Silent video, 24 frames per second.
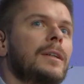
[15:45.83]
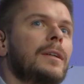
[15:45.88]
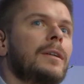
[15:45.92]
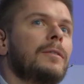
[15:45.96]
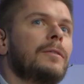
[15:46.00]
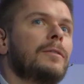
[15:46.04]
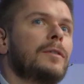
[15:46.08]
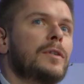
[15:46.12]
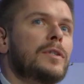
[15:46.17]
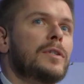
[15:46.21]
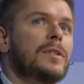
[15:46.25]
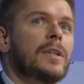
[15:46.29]

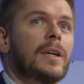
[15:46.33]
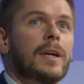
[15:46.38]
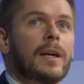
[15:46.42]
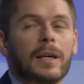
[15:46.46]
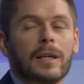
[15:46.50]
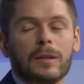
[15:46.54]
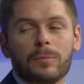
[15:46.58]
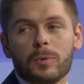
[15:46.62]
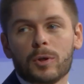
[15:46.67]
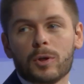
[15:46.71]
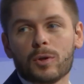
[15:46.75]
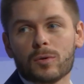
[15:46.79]
First, I
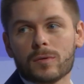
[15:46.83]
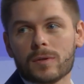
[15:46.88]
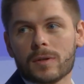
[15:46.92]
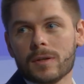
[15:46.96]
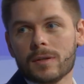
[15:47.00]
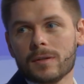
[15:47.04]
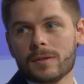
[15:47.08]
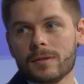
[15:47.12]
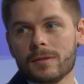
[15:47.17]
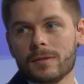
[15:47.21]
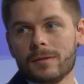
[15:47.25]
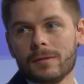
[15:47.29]
hate
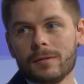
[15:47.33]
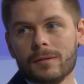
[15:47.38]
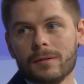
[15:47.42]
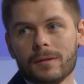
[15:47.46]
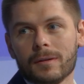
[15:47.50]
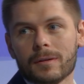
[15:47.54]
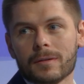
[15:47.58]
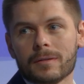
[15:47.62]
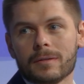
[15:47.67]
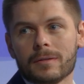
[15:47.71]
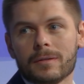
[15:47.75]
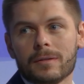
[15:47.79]
POCs
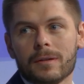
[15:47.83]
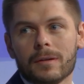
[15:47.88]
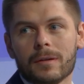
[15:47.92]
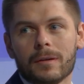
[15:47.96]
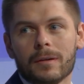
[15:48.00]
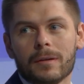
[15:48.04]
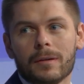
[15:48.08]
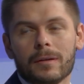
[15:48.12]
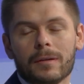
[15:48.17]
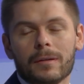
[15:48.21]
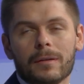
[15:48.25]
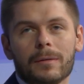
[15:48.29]
because
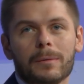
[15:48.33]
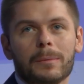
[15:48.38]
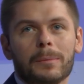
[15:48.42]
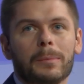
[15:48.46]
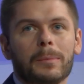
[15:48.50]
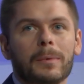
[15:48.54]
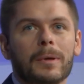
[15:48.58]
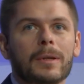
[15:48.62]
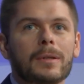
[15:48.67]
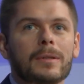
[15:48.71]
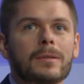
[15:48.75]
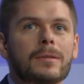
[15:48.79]

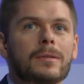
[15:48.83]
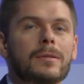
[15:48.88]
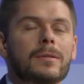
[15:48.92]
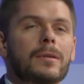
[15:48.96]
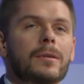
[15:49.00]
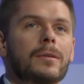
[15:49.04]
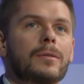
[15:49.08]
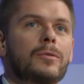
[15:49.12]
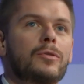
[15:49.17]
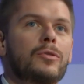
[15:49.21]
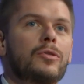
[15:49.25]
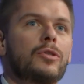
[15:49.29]
it's
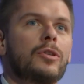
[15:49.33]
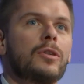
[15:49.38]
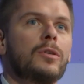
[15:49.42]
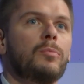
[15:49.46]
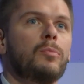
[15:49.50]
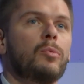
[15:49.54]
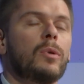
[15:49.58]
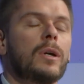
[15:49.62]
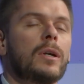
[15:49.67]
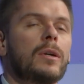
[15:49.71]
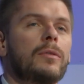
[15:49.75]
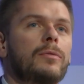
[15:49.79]
a
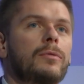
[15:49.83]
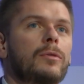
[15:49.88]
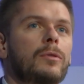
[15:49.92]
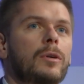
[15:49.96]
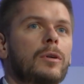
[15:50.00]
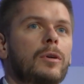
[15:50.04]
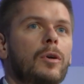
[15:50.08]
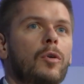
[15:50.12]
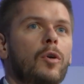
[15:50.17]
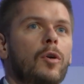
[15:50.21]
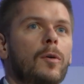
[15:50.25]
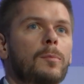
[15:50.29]
cheap way for a
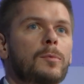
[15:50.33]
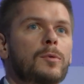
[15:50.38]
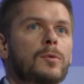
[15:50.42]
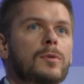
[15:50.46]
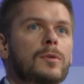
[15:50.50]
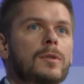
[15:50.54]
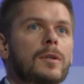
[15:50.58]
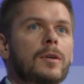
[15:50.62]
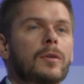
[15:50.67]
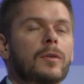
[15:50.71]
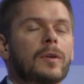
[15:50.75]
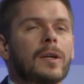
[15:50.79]
corp to
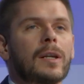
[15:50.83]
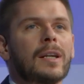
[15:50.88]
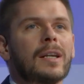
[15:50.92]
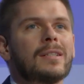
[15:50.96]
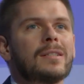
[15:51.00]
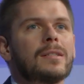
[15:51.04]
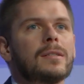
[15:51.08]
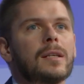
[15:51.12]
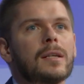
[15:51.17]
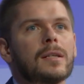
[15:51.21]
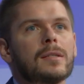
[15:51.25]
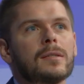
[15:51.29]
say, okay,
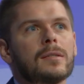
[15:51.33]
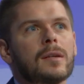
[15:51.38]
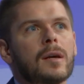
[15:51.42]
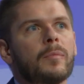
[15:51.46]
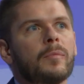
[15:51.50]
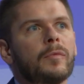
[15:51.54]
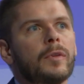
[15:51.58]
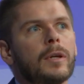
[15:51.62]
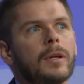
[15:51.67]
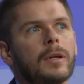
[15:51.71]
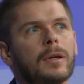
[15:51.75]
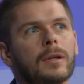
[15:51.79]
let's test
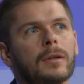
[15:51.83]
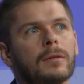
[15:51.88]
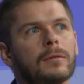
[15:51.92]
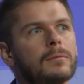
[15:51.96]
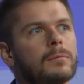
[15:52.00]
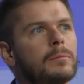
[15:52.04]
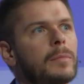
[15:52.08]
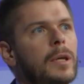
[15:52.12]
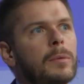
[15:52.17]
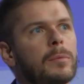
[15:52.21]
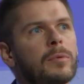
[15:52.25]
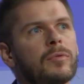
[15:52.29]
something
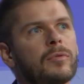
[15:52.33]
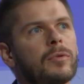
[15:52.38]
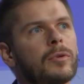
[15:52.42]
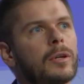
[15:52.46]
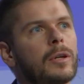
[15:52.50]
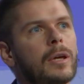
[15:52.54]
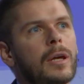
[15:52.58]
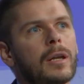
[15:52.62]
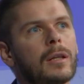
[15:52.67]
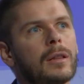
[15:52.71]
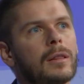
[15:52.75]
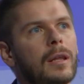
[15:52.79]
and maybe
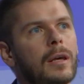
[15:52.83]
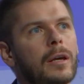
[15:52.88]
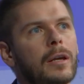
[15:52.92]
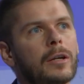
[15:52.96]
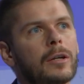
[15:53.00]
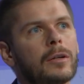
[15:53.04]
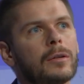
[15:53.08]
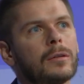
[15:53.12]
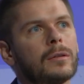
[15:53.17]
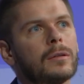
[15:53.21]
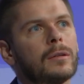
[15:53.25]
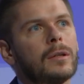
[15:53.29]
forget it
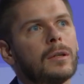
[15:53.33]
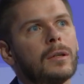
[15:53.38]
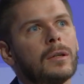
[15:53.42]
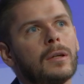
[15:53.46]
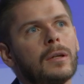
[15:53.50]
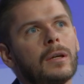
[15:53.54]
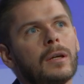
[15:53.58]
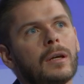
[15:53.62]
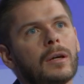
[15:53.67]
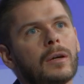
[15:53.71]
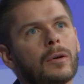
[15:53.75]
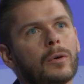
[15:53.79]
later,
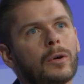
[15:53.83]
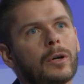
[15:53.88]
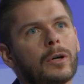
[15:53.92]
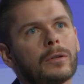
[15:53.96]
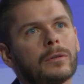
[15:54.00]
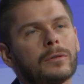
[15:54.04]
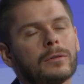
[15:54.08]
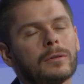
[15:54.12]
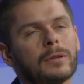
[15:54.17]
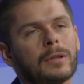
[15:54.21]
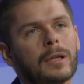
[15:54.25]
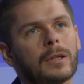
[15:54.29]
or
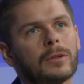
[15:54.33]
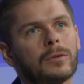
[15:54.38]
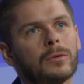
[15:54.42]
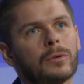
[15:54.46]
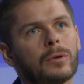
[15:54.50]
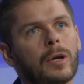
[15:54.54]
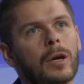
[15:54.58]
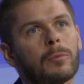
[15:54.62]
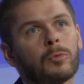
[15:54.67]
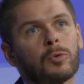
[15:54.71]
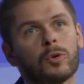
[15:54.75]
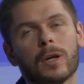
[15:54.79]
like to
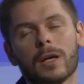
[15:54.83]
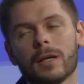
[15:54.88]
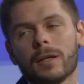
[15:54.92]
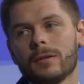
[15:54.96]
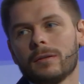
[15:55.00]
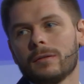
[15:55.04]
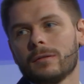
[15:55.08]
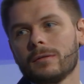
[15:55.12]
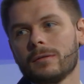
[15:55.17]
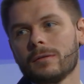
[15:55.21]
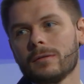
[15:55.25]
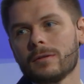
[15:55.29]

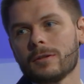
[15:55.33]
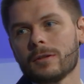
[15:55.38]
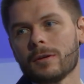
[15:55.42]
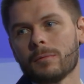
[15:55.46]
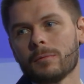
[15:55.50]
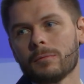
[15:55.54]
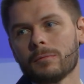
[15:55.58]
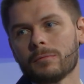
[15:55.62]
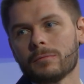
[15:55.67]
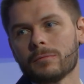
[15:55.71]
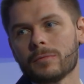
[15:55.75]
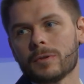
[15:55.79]
emulate
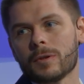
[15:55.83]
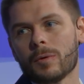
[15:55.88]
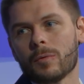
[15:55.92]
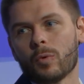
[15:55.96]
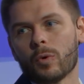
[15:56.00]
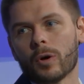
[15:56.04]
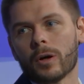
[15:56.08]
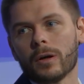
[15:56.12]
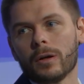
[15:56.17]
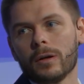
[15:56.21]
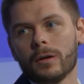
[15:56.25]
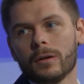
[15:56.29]
some
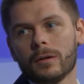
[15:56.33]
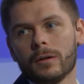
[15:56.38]
work.